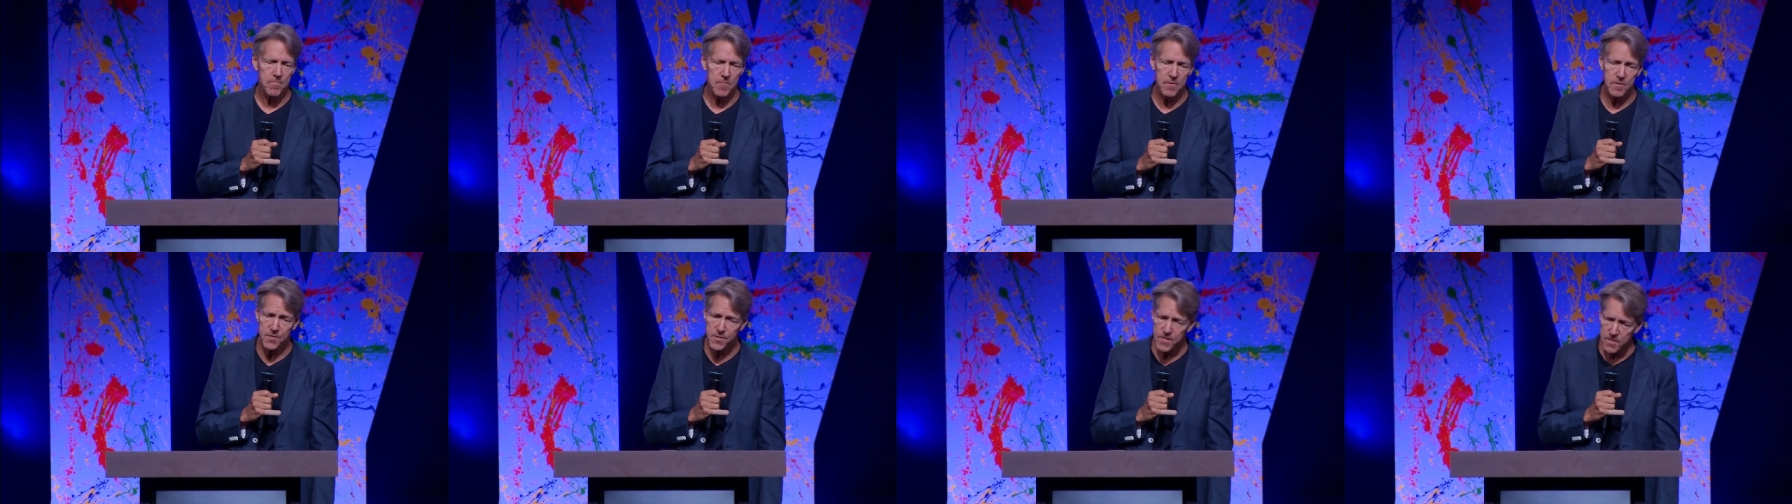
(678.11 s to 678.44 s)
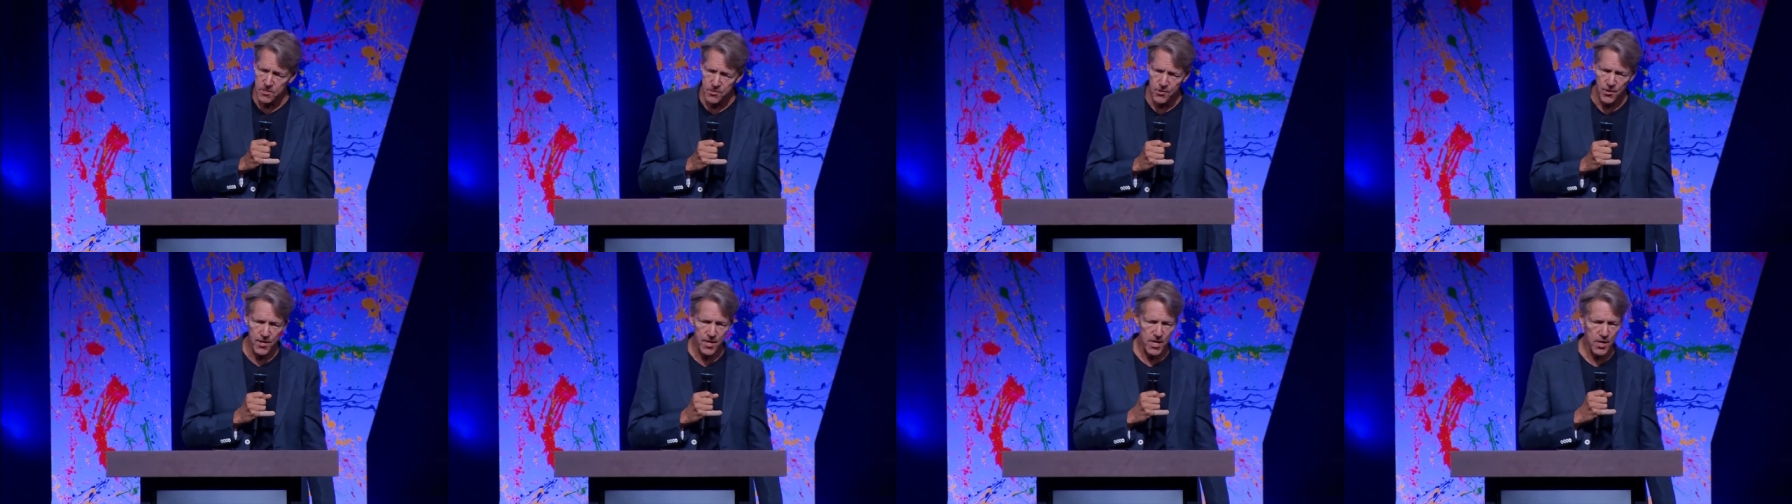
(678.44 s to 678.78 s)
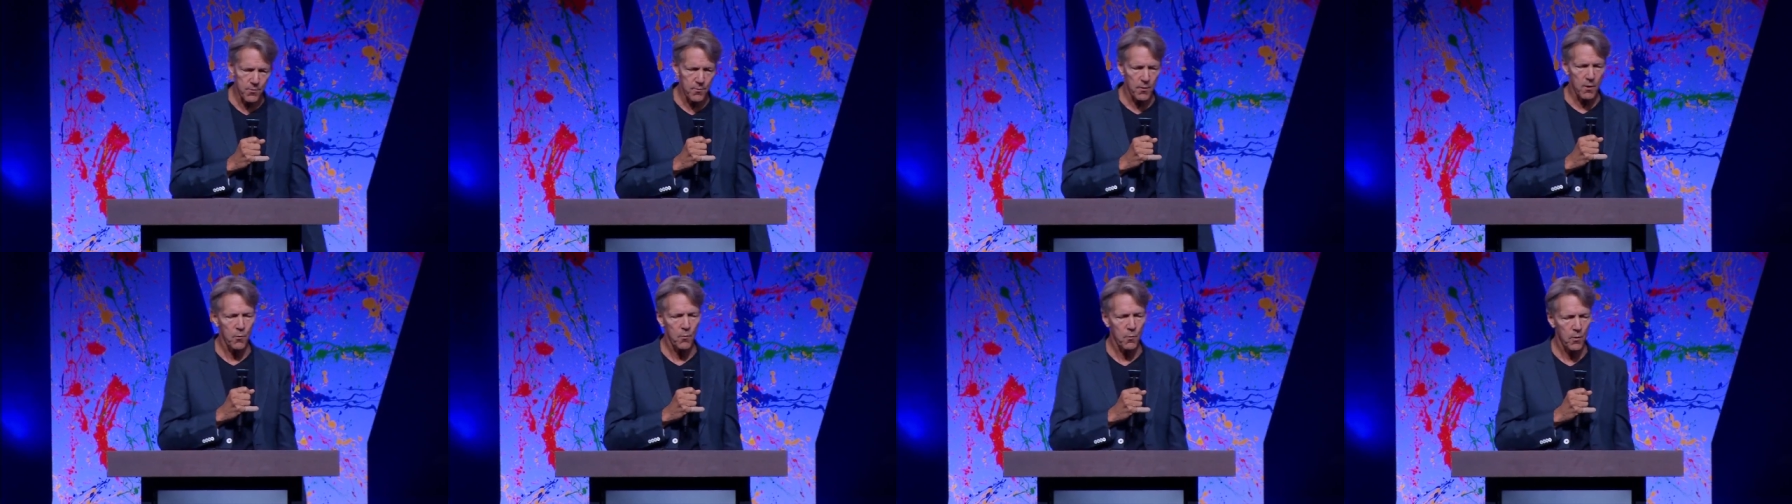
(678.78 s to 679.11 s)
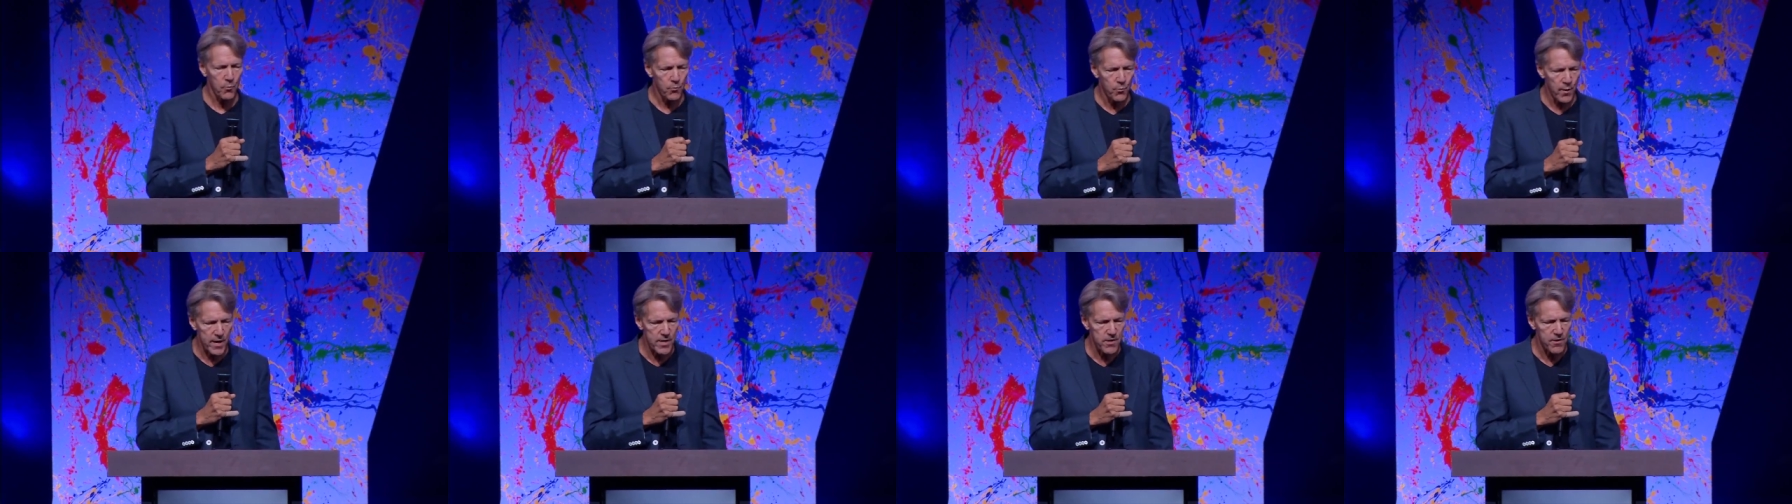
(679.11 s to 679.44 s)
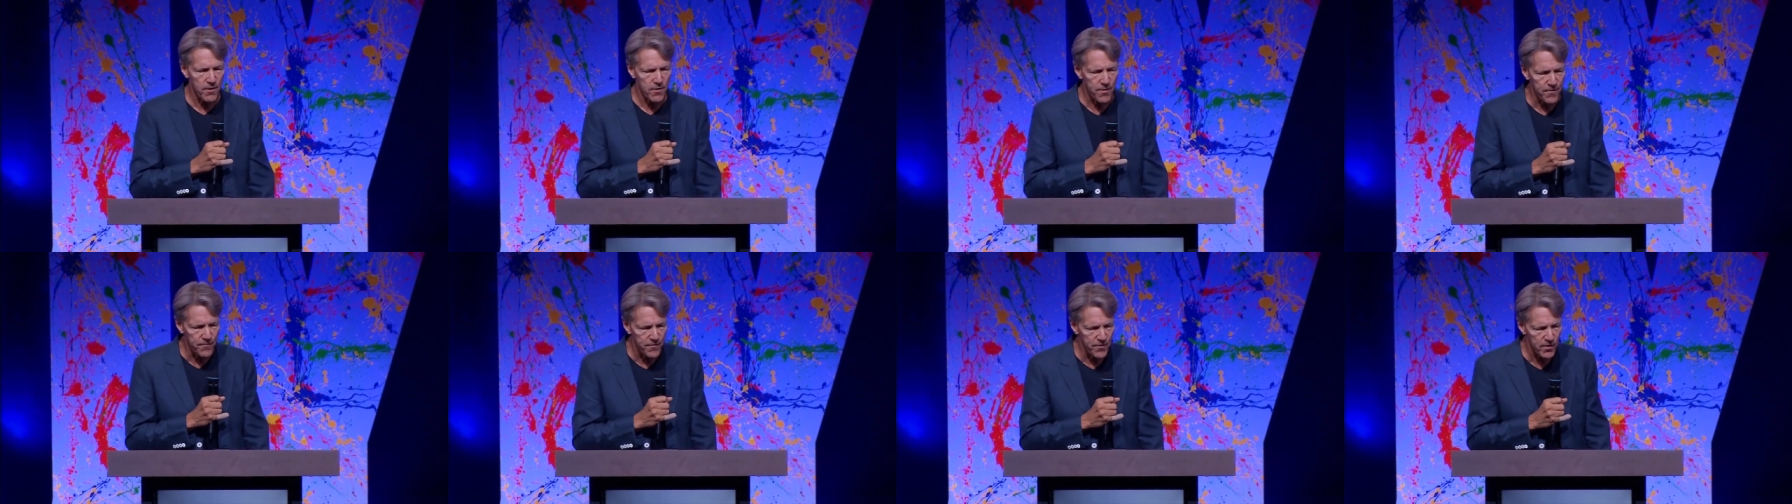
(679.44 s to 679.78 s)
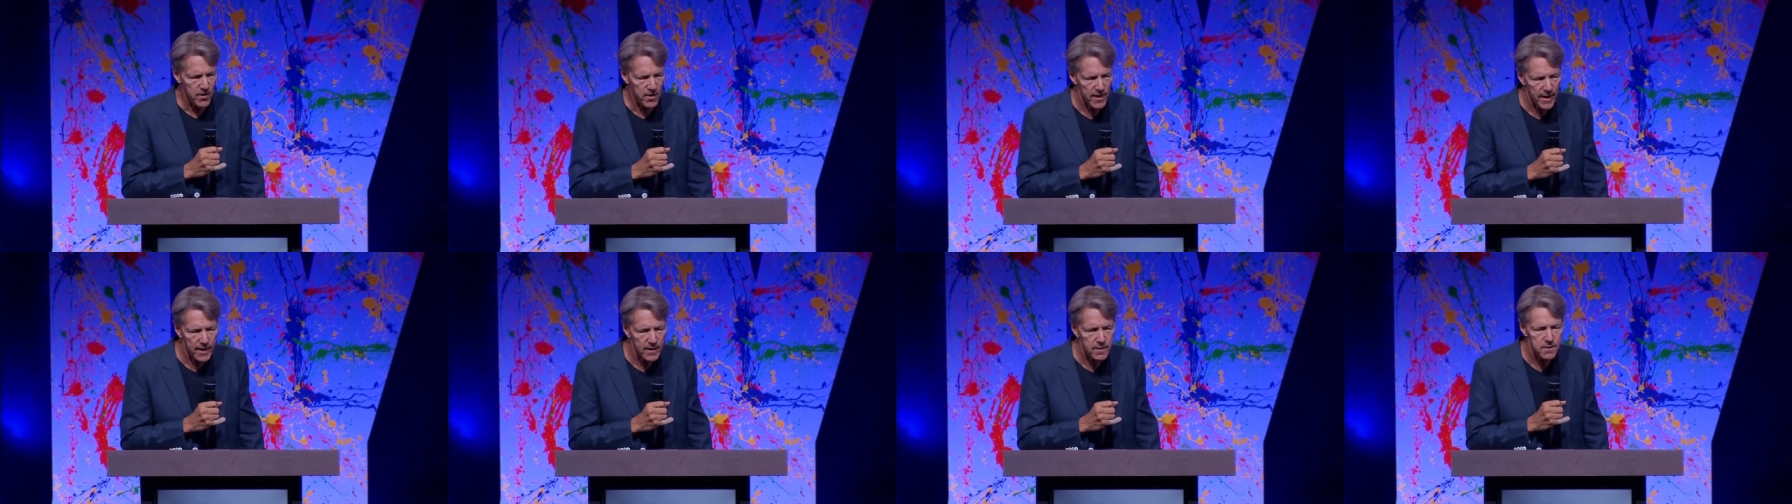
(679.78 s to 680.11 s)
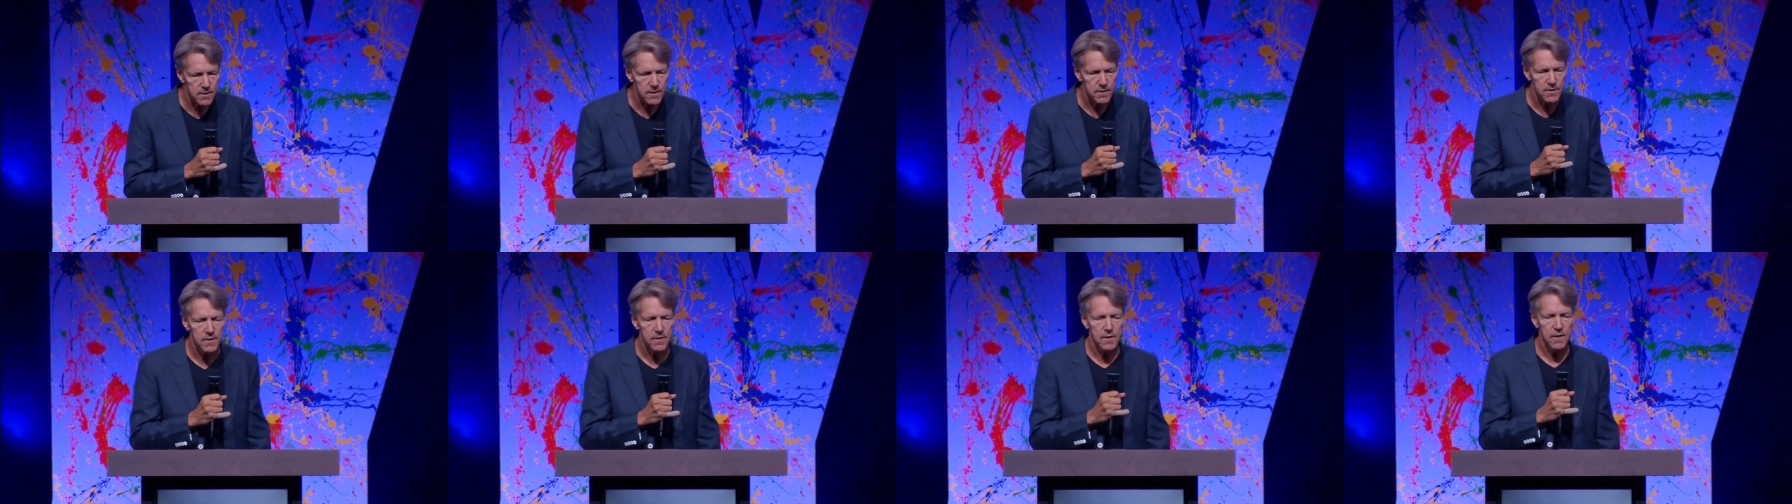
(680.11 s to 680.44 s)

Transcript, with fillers: And Caesar Nero will render the verdict.